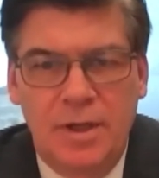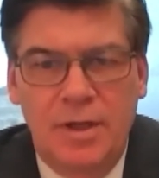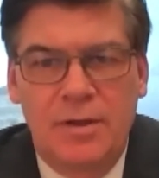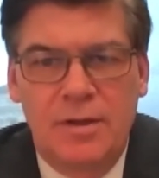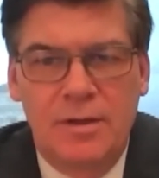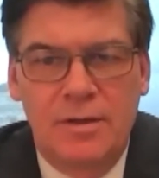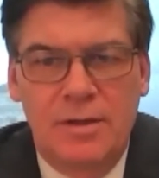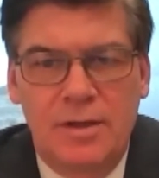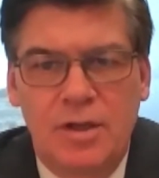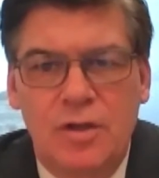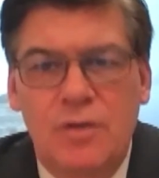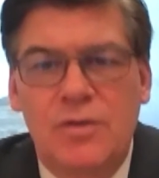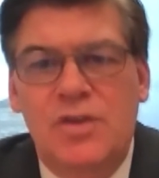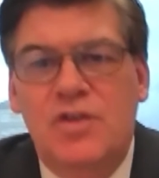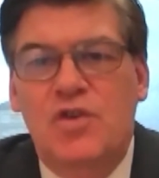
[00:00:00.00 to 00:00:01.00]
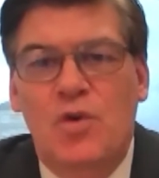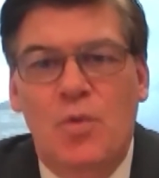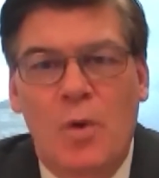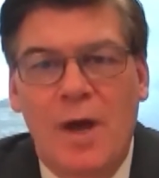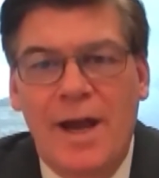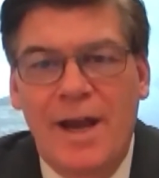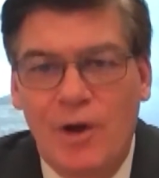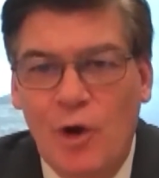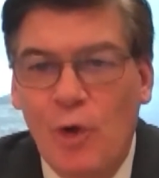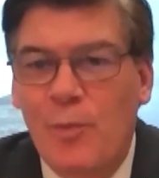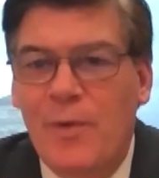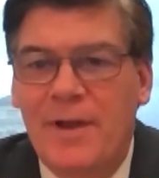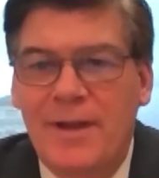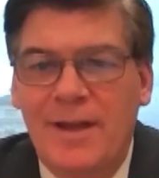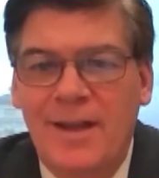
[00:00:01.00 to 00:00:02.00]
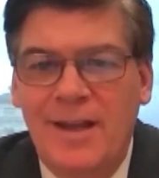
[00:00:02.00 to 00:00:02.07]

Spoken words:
The uses are wide open,